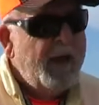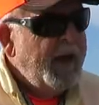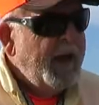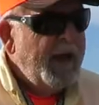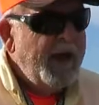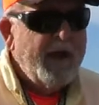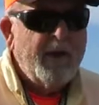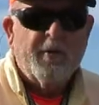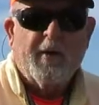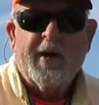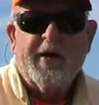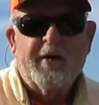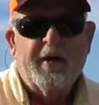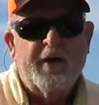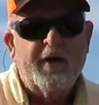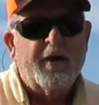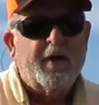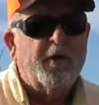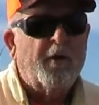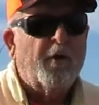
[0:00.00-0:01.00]
Anyway, there
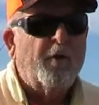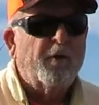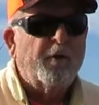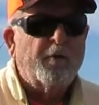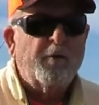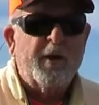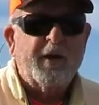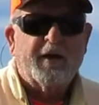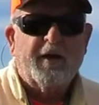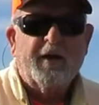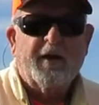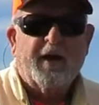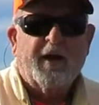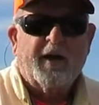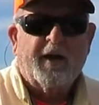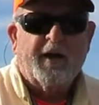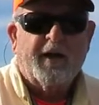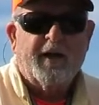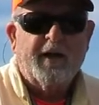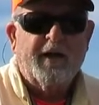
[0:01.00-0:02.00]
you go. quick
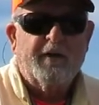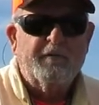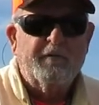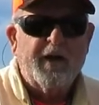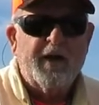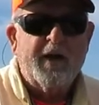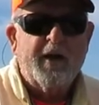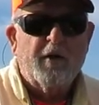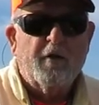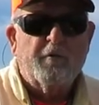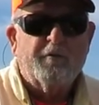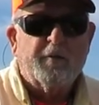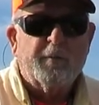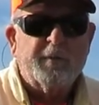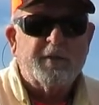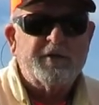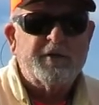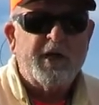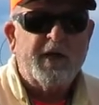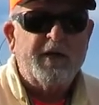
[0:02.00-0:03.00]
little uh, video from
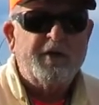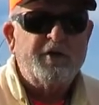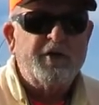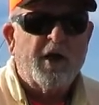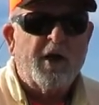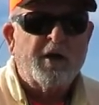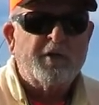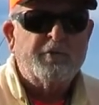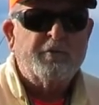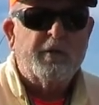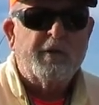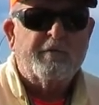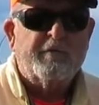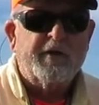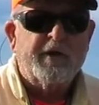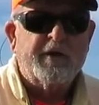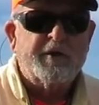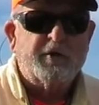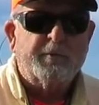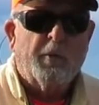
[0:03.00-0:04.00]
the St. Johns River
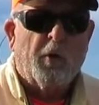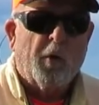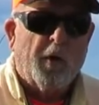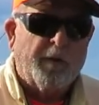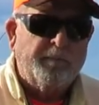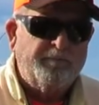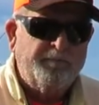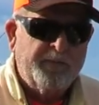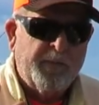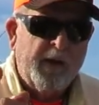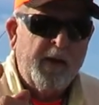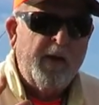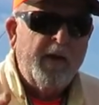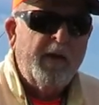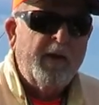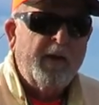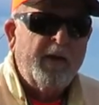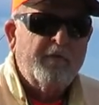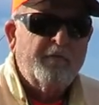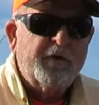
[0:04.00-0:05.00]
this morning.
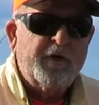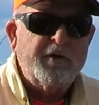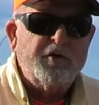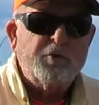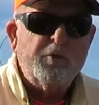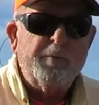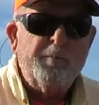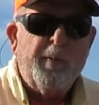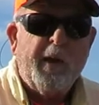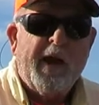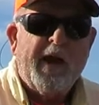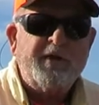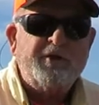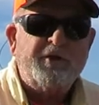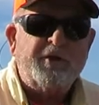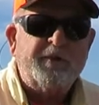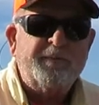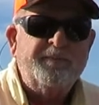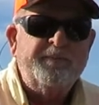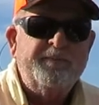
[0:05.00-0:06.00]
Fish with
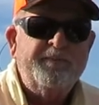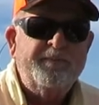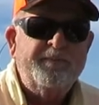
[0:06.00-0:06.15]
passion.